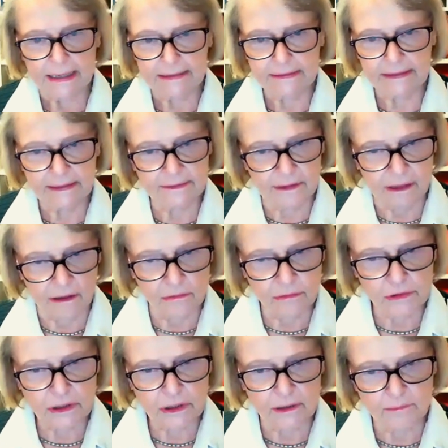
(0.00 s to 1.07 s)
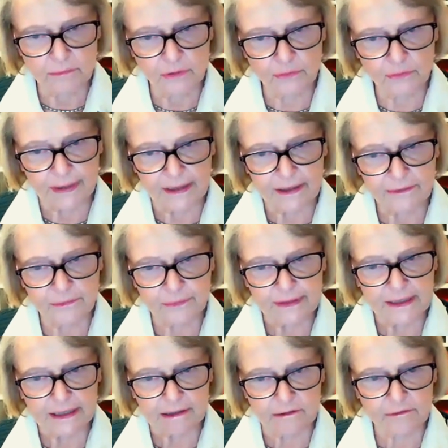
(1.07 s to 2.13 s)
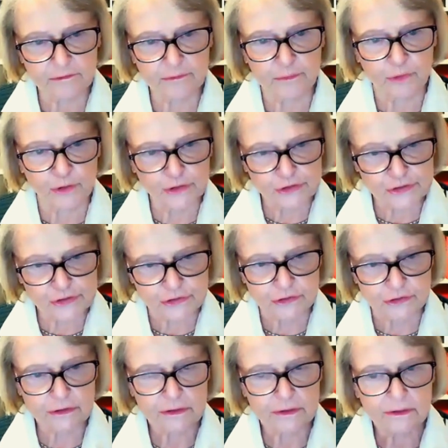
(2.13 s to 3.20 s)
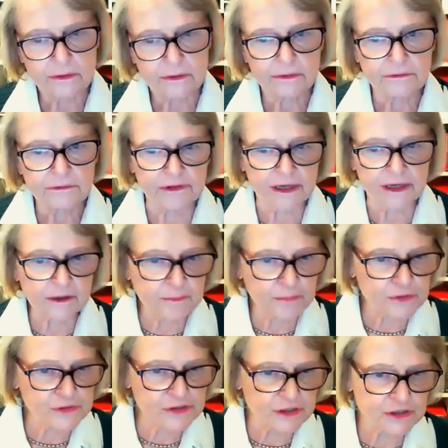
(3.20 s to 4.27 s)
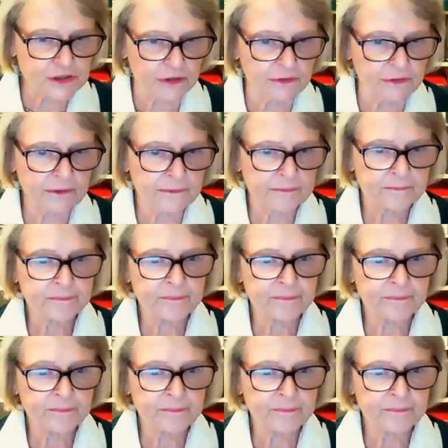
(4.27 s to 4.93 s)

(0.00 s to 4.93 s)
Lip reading: and in our humble way, we helped bolster their position